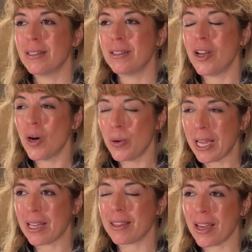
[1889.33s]

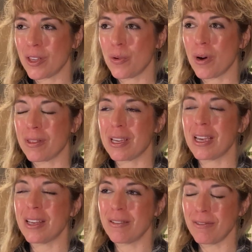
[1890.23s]
knowing that you are the
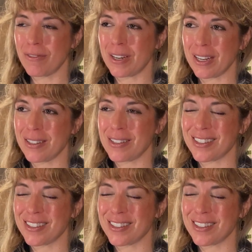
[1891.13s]
infinite